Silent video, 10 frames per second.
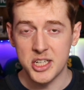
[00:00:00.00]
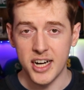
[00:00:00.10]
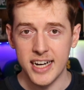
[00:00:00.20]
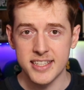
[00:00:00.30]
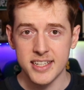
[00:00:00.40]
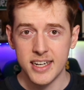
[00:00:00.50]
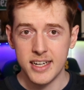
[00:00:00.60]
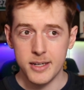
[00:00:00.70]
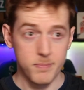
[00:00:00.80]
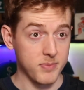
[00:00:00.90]
shots.
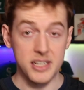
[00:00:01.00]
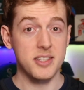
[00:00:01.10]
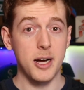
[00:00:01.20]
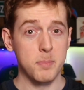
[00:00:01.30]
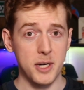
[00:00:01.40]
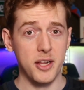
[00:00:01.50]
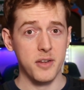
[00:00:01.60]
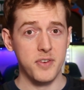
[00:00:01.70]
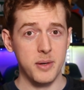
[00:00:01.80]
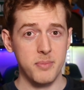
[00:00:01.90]
He stopped all
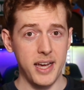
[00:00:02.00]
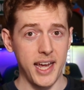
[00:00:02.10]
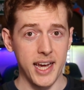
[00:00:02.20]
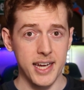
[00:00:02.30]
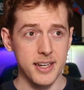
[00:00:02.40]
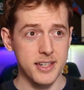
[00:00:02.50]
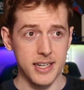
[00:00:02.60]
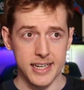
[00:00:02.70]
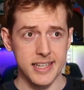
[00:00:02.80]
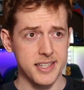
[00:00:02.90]
of them, and
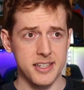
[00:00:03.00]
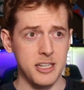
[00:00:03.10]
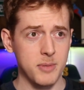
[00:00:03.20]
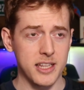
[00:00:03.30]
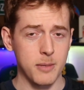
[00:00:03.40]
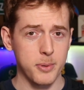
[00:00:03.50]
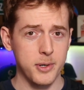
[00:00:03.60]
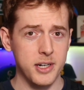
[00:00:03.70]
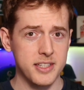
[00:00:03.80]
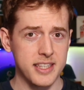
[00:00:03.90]
against a team like the
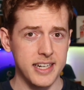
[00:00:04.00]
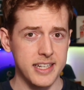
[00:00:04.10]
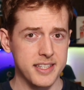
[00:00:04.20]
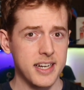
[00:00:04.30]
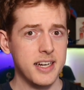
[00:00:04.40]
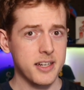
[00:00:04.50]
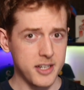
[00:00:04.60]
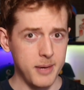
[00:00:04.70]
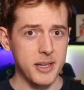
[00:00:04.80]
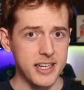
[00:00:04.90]
Bruins that is
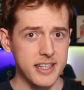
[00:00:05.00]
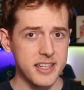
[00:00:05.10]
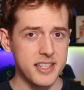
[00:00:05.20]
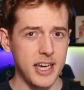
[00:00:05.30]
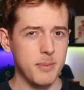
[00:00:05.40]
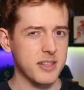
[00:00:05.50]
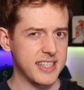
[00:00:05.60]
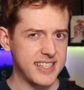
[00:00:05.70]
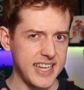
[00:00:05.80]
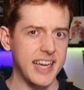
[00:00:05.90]
coming into this game
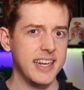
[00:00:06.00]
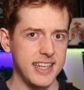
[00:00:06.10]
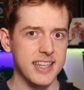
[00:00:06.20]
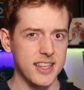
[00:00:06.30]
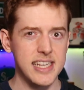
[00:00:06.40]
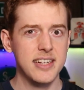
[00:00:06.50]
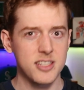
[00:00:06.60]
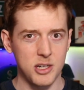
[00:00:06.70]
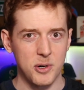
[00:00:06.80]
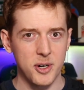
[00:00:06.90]
second in league
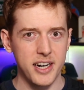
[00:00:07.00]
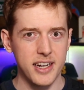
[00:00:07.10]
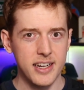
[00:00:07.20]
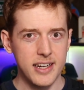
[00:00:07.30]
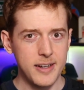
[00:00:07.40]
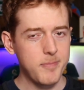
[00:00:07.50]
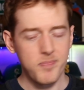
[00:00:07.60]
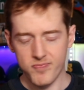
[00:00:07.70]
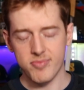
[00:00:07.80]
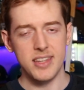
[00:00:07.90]
scoring,
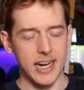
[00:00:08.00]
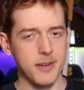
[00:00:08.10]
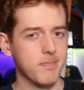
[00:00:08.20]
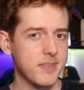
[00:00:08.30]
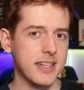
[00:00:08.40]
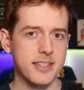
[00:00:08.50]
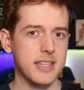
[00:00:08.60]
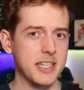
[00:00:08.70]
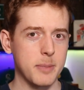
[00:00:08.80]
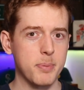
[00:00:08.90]
yeah, that's
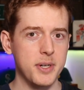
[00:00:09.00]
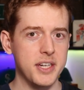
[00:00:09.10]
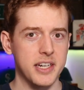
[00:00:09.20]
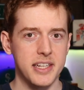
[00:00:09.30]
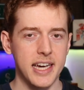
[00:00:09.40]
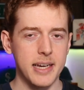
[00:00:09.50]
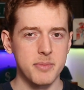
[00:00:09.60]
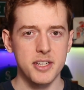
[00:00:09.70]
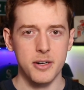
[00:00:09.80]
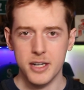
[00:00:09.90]
a pretty good game.
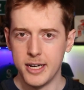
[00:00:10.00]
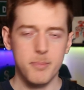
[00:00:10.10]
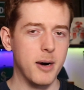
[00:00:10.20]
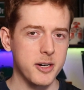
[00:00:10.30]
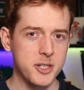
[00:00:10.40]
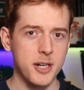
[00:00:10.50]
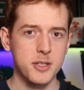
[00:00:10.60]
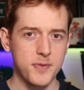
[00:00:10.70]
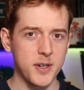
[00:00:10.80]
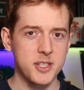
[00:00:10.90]
So Martin
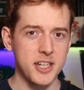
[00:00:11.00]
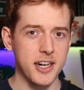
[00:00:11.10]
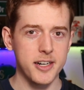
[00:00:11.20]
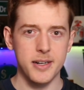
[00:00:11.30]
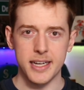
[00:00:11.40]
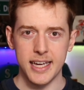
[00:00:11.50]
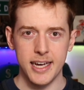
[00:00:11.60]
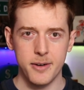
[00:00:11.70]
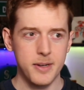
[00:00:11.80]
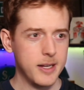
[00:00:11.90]
Jones, first star,
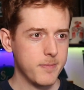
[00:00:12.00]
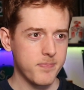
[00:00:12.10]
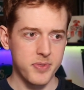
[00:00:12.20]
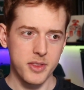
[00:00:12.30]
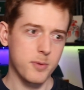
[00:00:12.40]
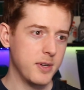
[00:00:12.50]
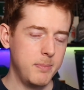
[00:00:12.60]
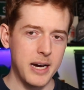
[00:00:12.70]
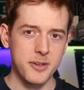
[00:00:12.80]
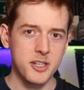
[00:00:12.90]
again,
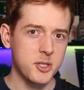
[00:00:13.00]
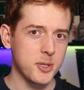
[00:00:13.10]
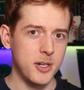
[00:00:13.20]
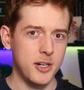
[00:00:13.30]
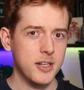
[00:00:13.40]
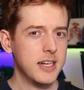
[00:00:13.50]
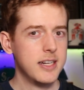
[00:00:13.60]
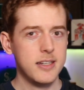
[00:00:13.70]
rebound control,